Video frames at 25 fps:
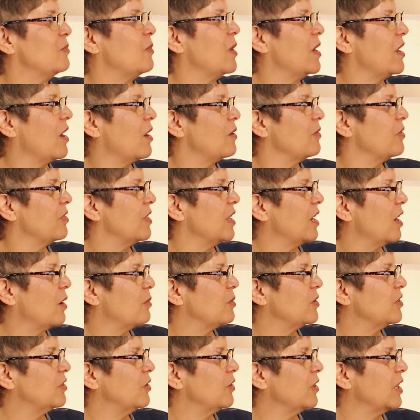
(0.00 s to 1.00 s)
And when I think I
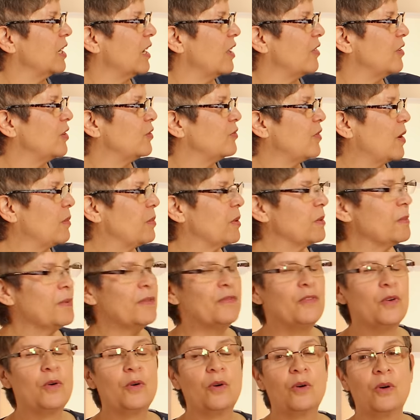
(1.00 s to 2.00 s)
was looking at this fabric
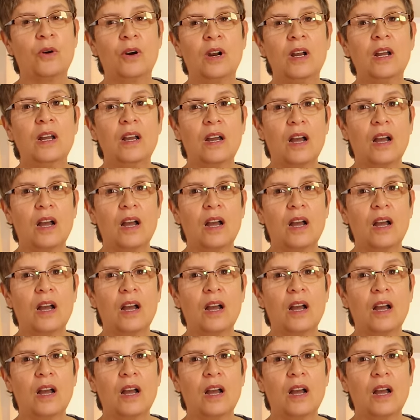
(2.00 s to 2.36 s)
before,